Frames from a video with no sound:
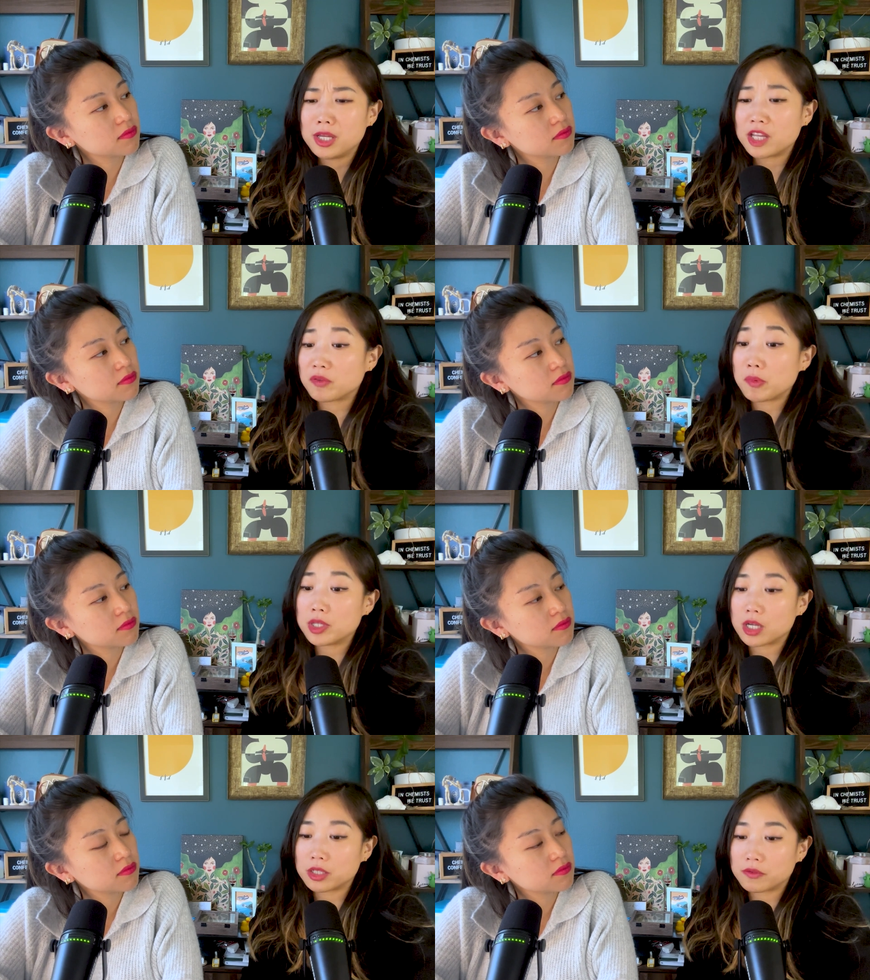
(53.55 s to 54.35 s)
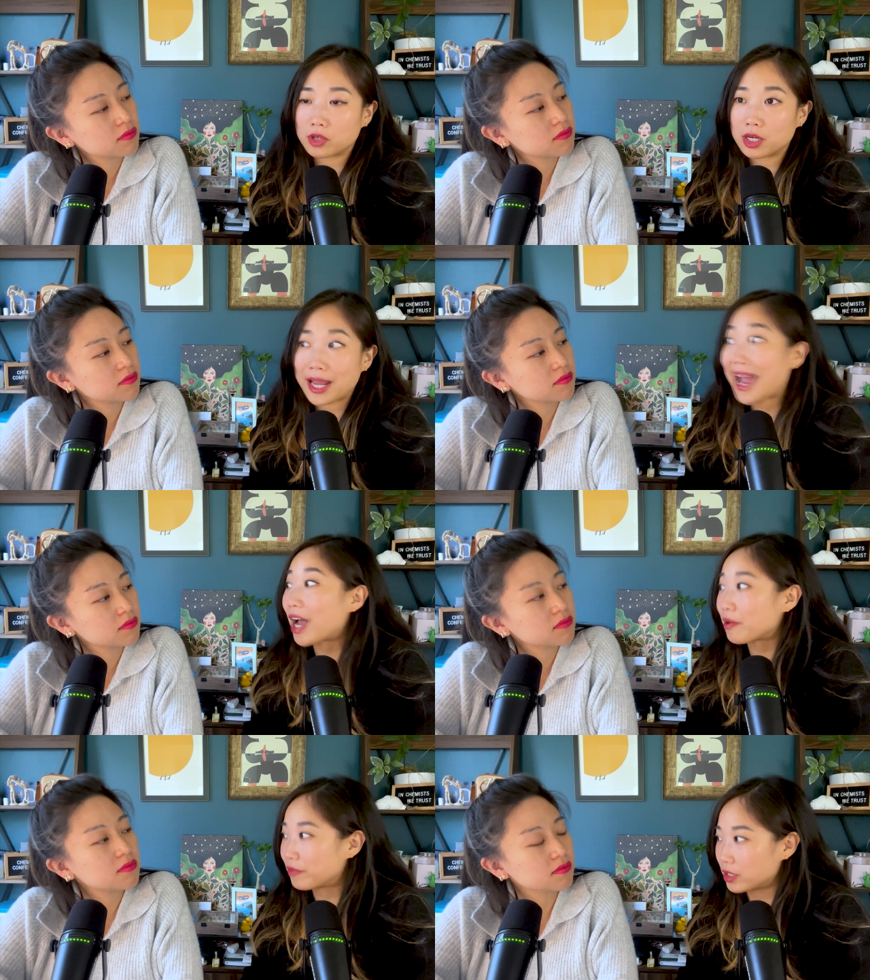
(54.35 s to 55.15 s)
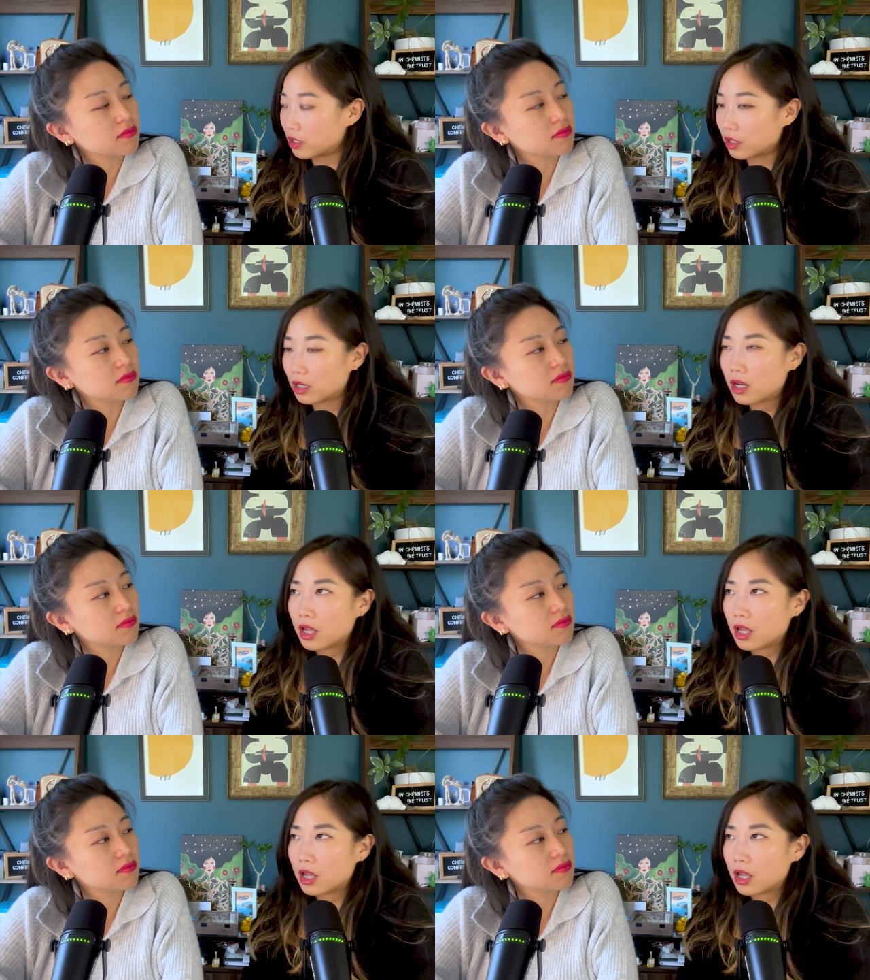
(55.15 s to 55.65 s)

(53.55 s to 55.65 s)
Speaker 1: If you've been on it for half a year,